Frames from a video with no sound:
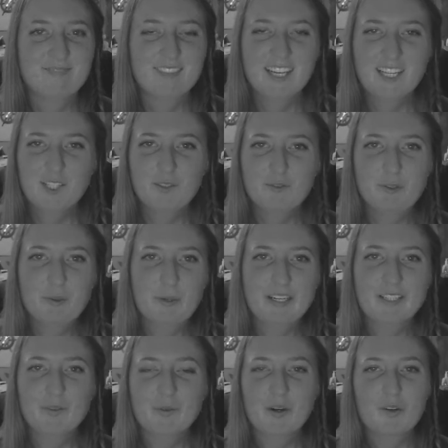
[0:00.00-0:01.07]
Hello
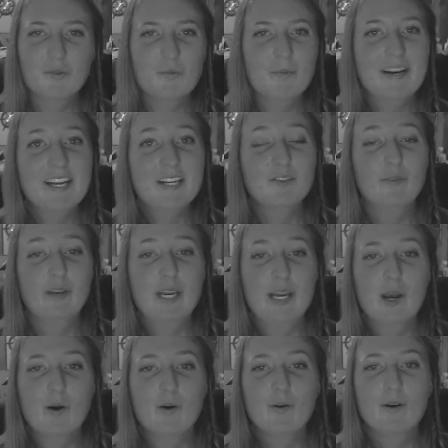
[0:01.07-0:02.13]
everyone, welcome to my next
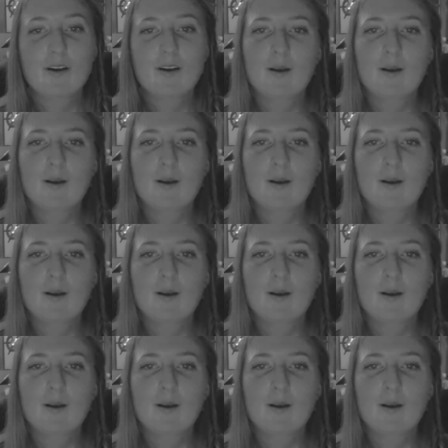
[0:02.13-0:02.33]
video.